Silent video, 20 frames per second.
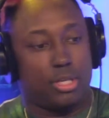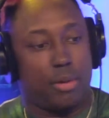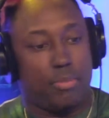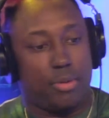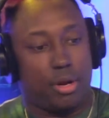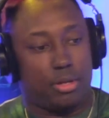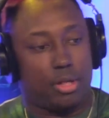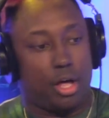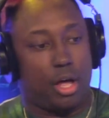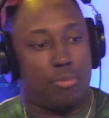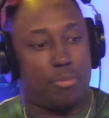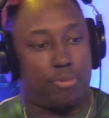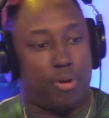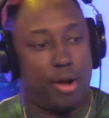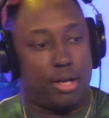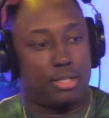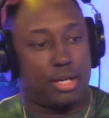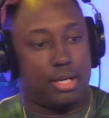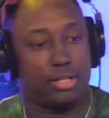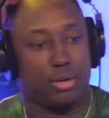Tell me your thought
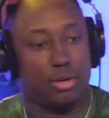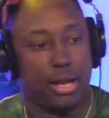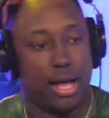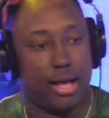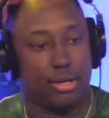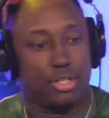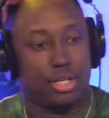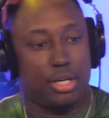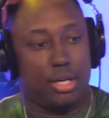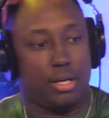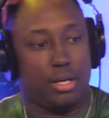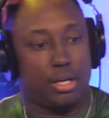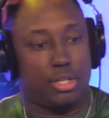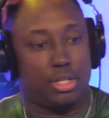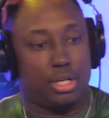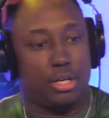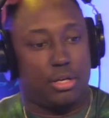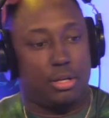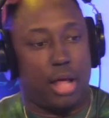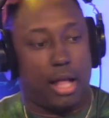process on how I
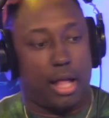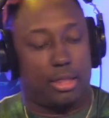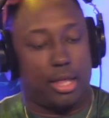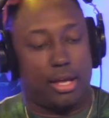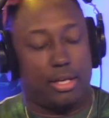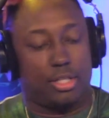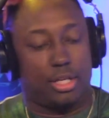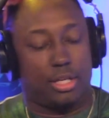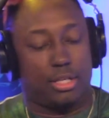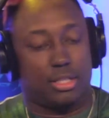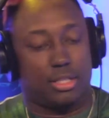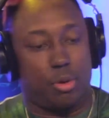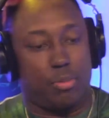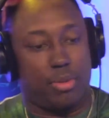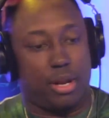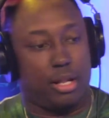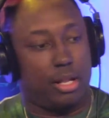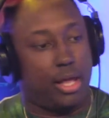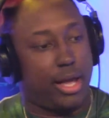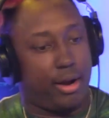think she's so
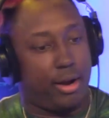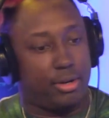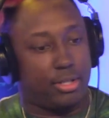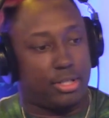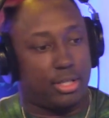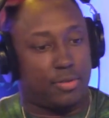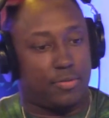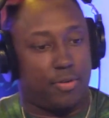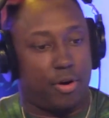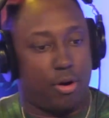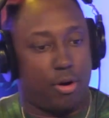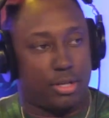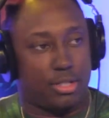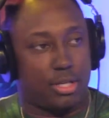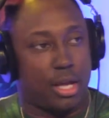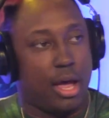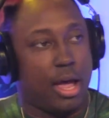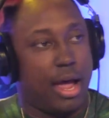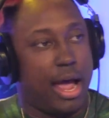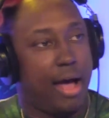many layers as far
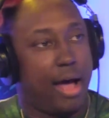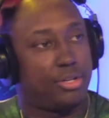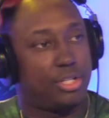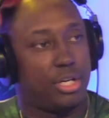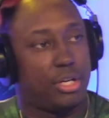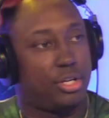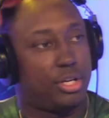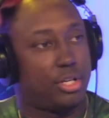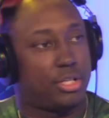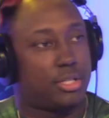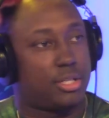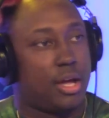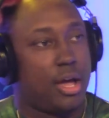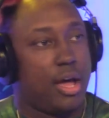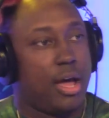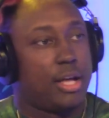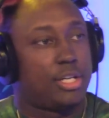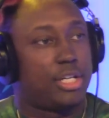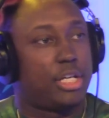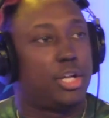as how she's
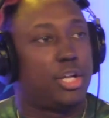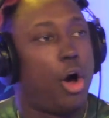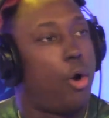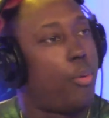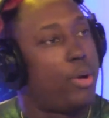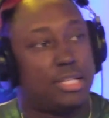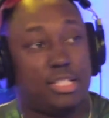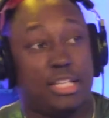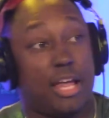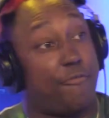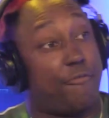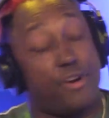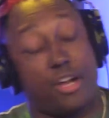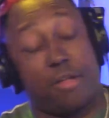always different to